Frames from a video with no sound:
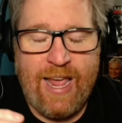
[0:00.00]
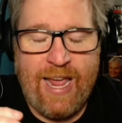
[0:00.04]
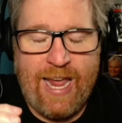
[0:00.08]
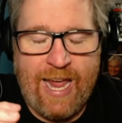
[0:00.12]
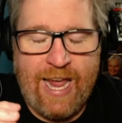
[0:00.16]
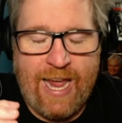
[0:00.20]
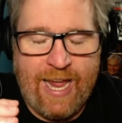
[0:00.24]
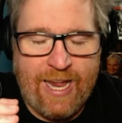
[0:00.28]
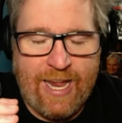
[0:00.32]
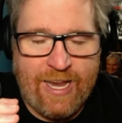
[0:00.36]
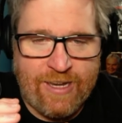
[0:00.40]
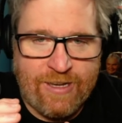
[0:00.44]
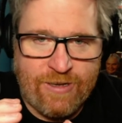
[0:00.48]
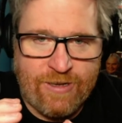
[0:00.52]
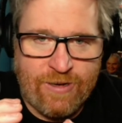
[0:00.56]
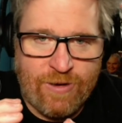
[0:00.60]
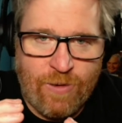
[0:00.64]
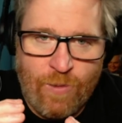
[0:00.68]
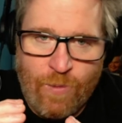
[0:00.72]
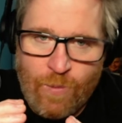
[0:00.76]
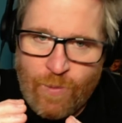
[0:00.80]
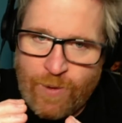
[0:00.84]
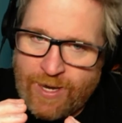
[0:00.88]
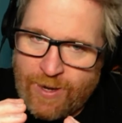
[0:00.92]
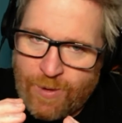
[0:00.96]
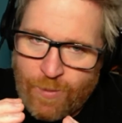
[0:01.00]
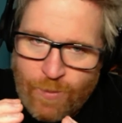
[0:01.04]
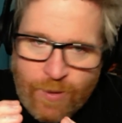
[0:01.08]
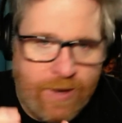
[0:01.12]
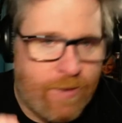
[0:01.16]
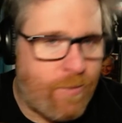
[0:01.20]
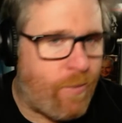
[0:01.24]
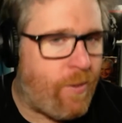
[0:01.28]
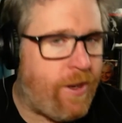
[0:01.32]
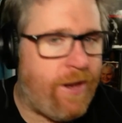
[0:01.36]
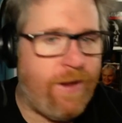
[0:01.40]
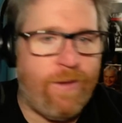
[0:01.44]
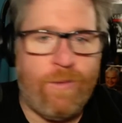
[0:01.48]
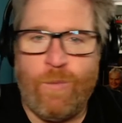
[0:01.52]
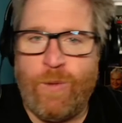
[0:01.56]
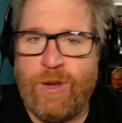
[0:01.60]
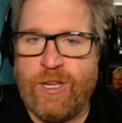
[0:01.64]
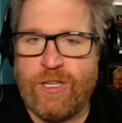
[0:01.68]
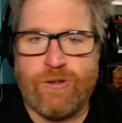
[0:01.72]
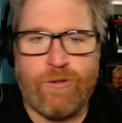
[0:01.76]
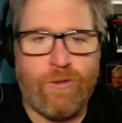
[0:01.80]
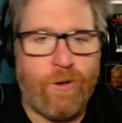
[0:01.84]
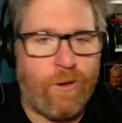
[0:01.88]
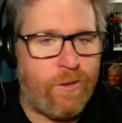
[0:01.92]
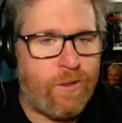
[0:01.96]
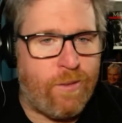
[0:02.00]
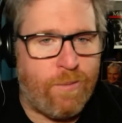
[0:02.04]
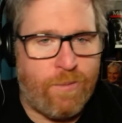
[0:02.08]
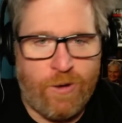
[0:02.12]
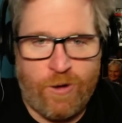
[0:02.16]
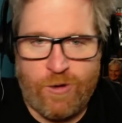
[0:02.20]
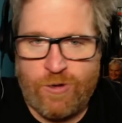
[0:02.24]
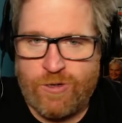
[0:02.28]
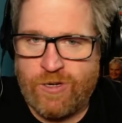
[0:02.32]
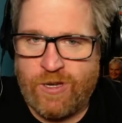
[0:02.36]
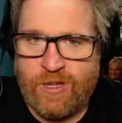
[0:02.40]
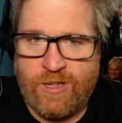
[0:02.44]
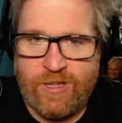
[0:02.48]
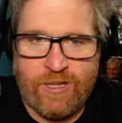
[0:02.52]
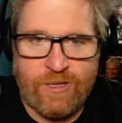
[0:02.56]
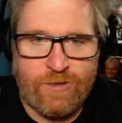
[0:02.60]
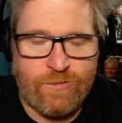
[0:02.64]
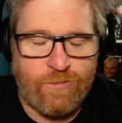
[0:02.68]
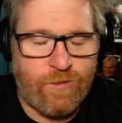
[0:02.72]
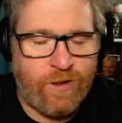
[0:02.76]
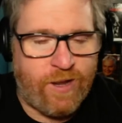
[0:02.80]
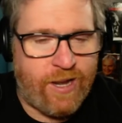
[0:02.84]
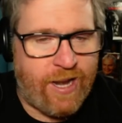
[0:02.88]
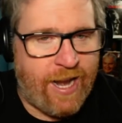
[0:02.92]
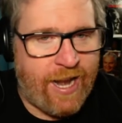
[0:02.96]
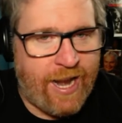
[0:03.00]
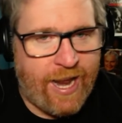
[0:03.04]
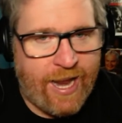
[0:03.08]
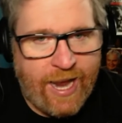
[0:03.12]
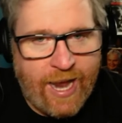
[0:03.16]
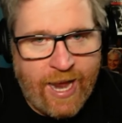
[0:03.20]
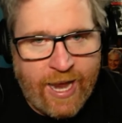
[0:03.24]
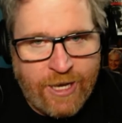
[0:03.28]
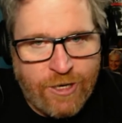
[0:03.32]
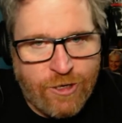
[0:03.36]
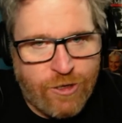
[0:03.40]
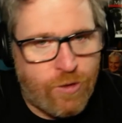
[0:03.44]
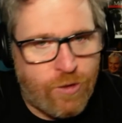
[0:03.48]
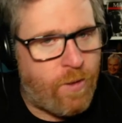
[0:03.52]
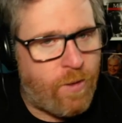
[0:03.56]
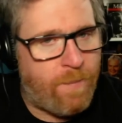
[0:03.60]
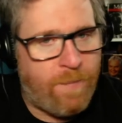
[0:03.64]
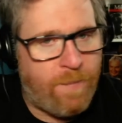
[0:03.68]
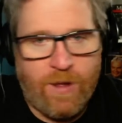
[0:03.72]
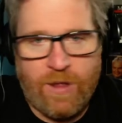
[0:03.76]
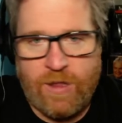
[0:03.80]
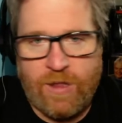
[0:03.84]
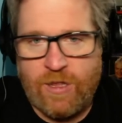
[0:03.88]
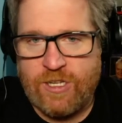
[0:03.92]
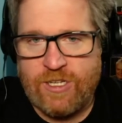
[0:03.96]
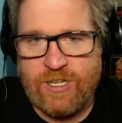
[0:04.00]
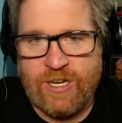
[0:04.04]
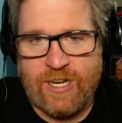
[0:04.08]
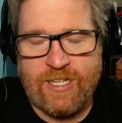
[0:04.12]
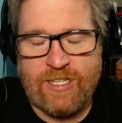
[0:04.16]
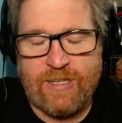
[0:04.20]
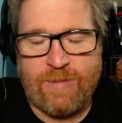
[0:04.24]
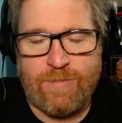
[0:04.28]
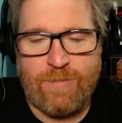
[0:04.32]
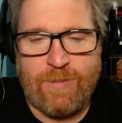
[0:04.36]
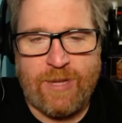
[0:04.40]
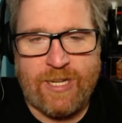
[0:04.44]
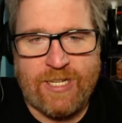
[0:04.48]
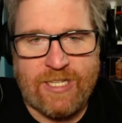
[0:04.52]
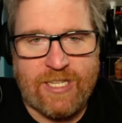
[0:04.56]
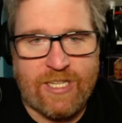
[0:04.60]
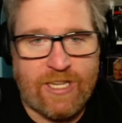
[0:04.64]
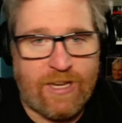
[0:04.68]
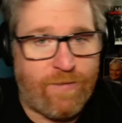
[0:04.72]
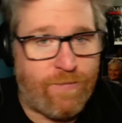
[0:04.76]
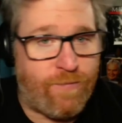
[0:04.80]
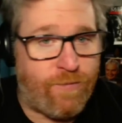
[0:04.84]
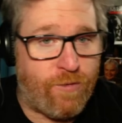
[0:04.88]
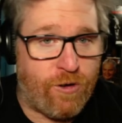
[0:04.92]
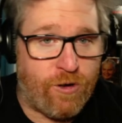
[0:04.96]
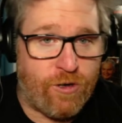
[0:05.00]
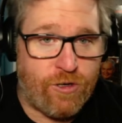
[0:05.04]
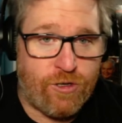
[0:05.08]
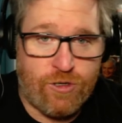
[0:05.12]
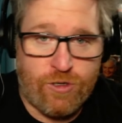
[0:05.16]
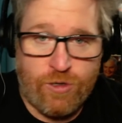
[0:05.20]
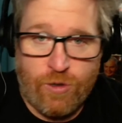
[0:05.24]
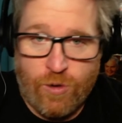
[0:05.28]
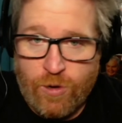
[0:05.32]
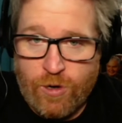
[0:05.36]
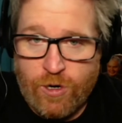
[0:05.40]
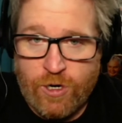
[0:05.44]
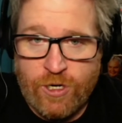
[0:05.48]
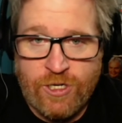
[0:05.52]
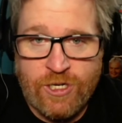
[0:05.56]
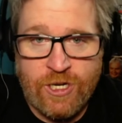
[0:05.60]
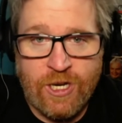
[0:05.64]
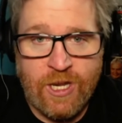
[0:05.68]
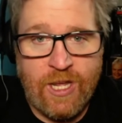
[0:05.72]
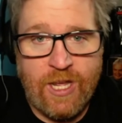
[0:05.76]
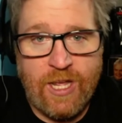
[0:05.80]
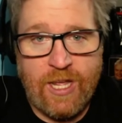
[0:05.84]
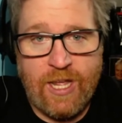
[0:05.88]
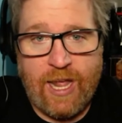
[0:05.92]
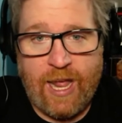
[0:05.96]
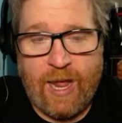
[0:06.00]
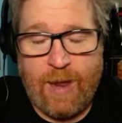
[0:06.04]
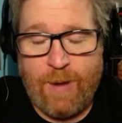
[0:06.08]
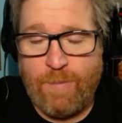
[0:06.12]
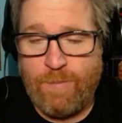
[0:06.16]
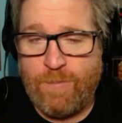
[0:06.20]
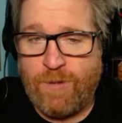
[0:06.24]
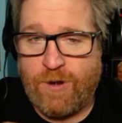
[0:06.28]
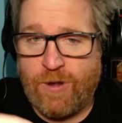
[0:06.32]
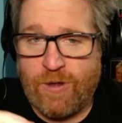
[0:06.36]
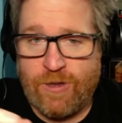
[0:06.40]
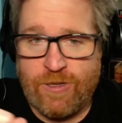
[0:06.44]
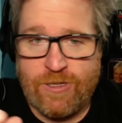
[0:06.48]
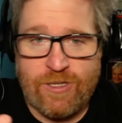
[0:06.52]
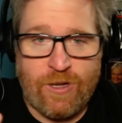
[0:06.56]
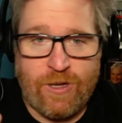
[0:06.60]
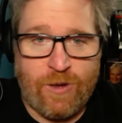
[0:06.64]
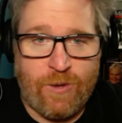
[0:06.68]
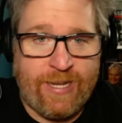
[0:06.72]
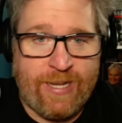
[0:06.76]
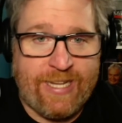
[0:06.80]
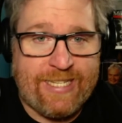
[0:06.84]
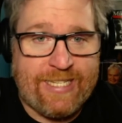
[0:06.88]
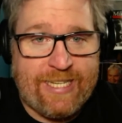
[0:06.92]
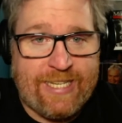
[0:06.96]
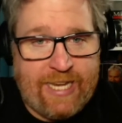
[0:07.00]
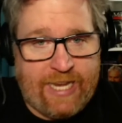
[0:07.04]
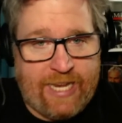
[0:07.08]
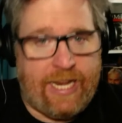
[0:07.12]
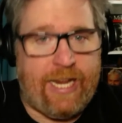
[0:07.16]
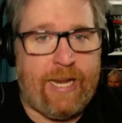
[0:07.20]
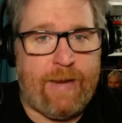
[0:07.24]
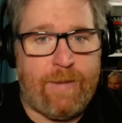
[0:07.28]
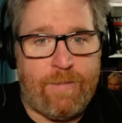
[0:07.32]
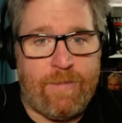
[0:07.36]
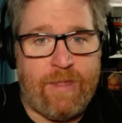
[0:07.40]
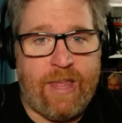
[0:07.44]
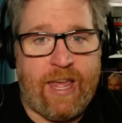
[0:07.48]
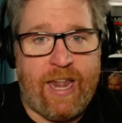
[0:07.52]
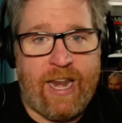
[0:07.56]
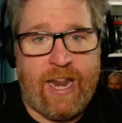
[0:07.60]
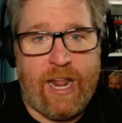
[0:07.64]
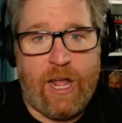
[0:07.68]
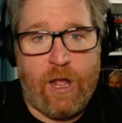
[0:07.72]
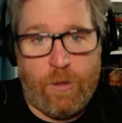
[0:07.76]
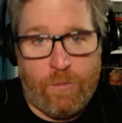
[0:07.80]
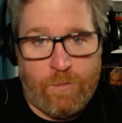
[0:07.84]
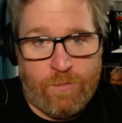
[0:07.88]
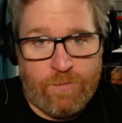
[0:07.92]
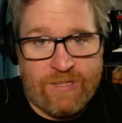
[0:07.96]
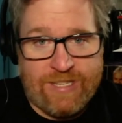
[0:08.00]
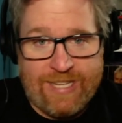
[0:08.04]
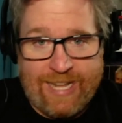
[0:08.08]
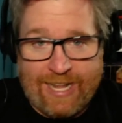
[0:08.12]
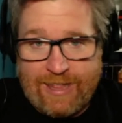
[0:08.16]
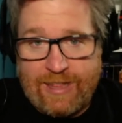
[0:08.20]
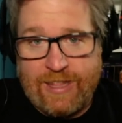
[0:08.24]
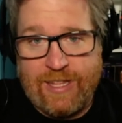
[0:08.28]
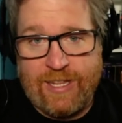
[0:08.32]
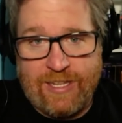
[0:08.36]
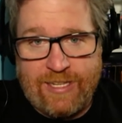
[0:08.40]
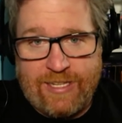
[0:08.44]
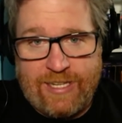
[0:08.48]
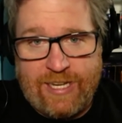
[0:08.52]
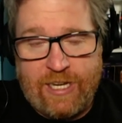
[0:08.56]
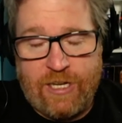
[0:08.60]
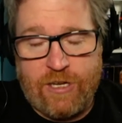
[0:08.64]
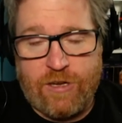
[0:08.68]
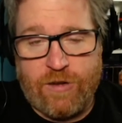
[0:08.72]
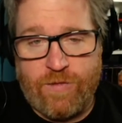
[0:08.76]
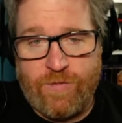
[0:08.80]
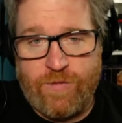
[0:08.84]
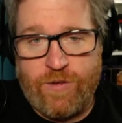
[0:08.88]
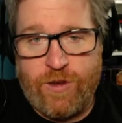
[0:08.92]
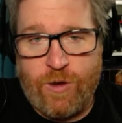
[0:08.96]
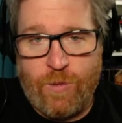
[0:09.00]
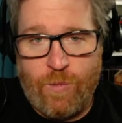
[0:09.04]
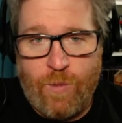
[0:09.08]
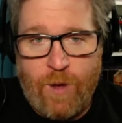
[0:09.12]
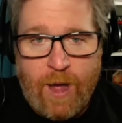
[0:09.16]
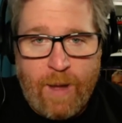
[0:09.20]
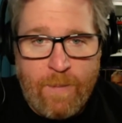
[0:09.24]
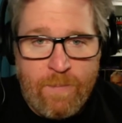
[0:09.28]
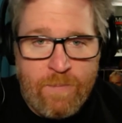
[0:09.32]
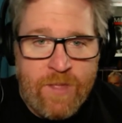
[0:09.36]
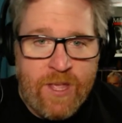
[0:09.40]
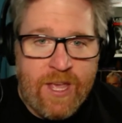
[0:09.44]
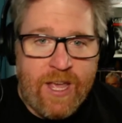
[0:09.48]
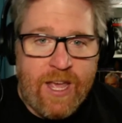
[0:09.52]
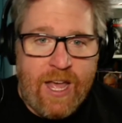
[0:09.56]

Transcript: And we screwed the pooch on this one. And I do apologize immensely for George, but also his team that helped set this interview up.